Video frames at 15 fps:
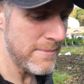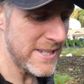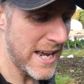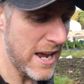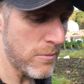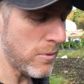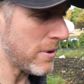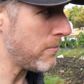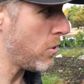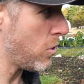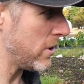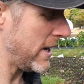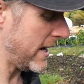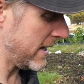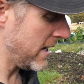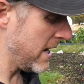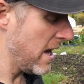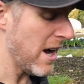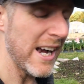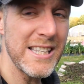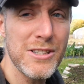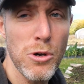down one morning,
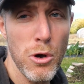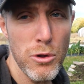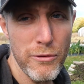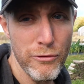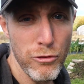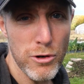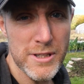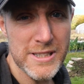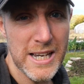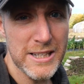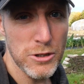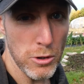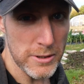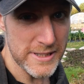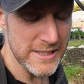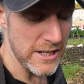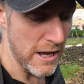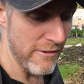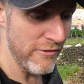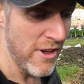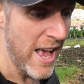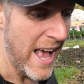I saw the frost had got
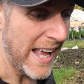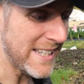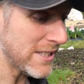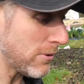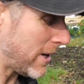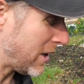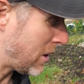stuff, and so I